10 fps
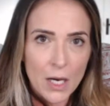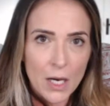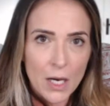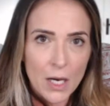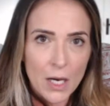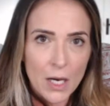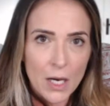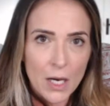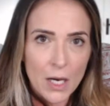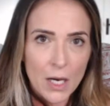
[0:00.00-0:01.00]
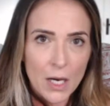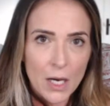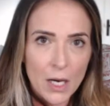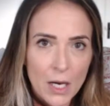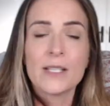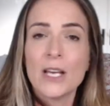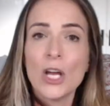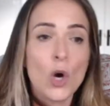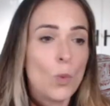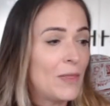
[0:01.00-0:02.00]
as guides, as mentors,
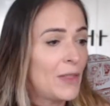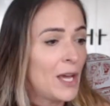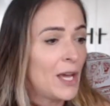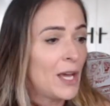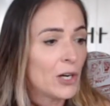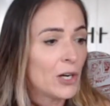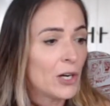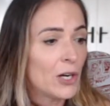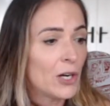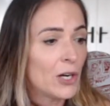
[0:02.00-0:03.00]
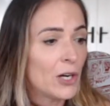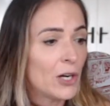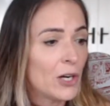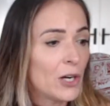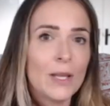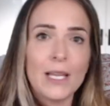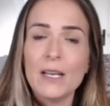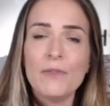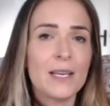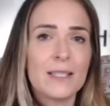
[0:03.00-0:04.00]
when they are clearly feeding you a
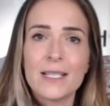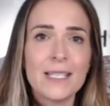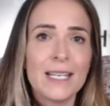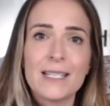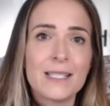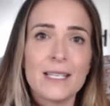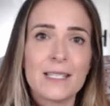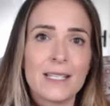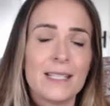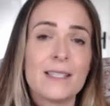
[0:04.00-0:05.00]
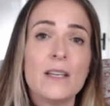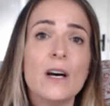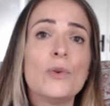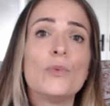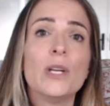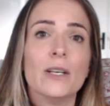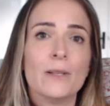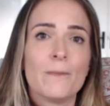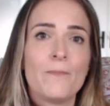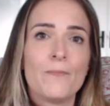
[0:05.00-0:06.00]
life that doesn't exist. It's not
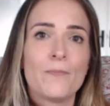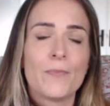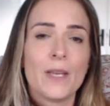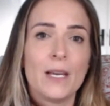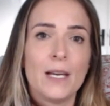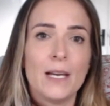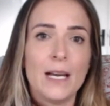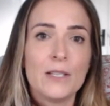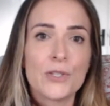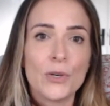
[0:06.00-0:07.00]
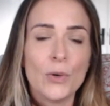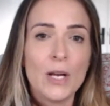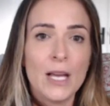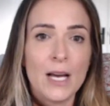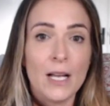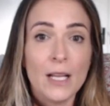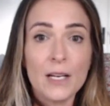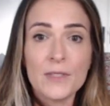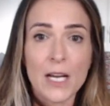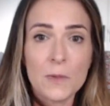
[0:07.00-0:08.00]
real. And so a lot
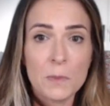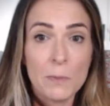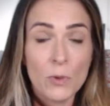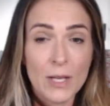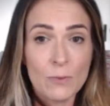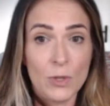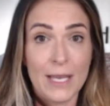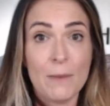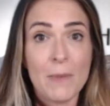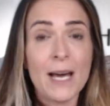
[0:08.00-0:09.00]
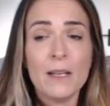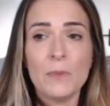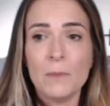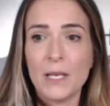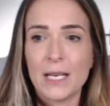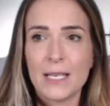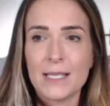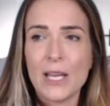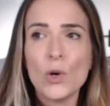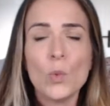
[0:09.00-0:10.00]
of times people will get mad at me because
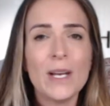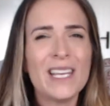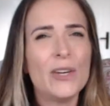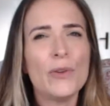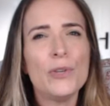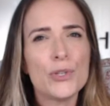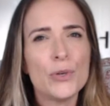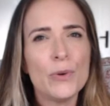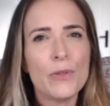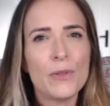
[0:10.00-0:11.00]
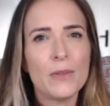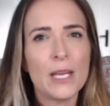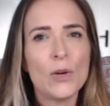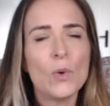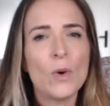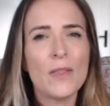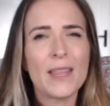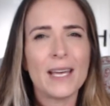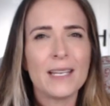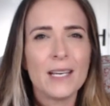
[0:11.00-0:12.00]
they don't want to hear the truth. They don't want
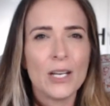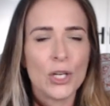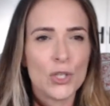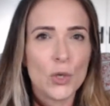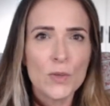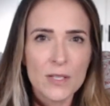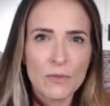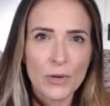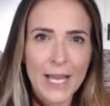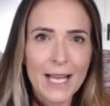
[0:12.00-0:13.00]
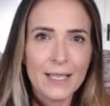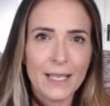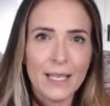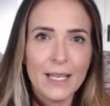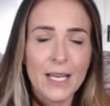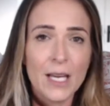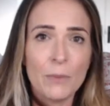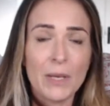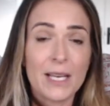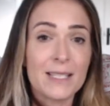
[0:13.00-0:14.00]
that dose of reality
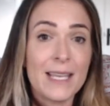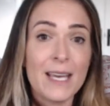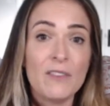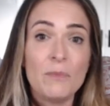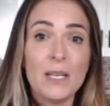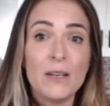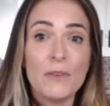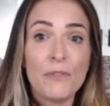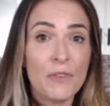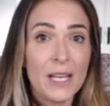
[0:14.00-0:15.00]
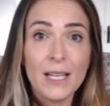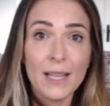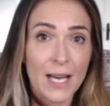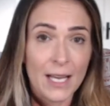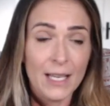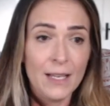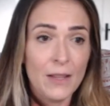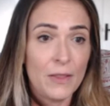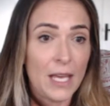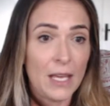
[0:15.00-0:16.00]
because they have been fed a lie.
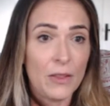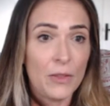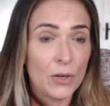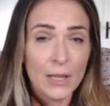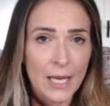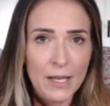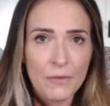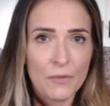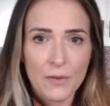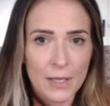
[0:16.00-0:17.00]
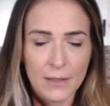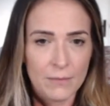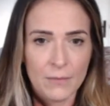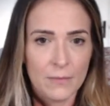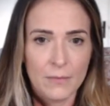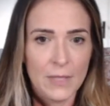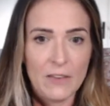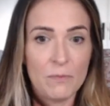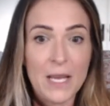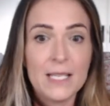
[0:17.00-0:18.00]
Their life, they
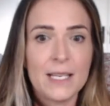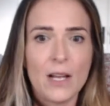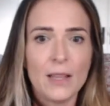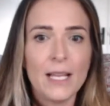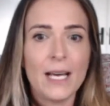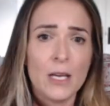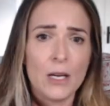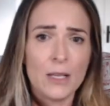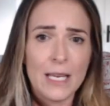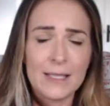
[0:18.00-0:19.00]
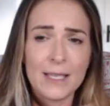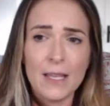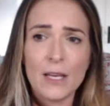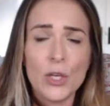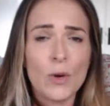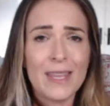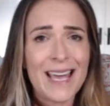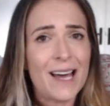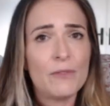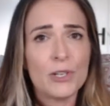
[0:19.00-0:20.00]
based it on lies. They say that you are the
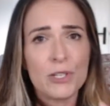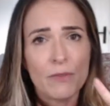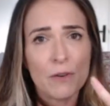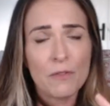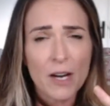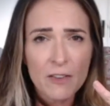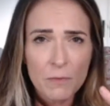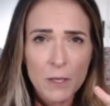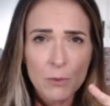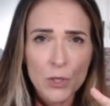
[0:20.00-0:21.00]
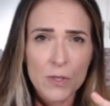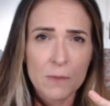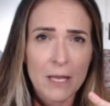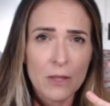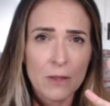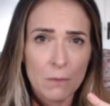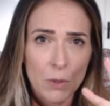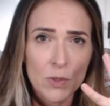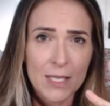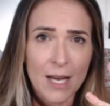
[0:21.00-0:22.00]
average of the 5 people you spend the
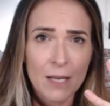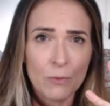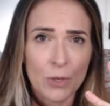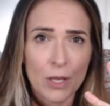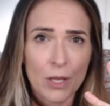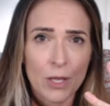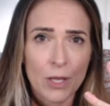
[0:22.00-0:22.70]
most time with.